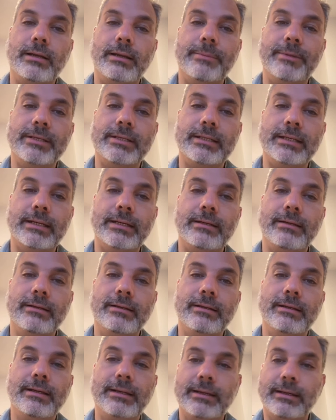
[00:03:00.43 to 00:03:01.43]
Let me see
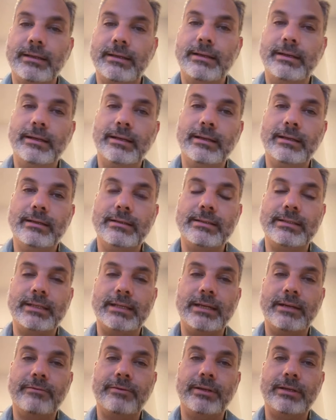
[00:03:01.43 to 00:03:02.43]

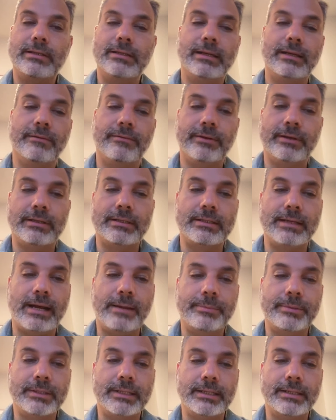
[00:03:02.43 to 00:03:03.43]
if it
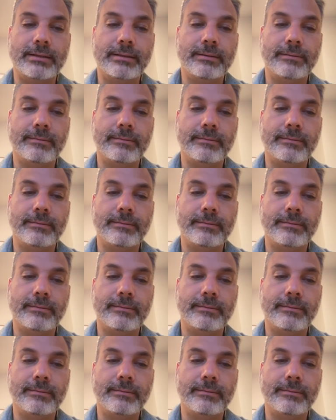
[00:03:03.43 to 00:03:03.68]
stops it.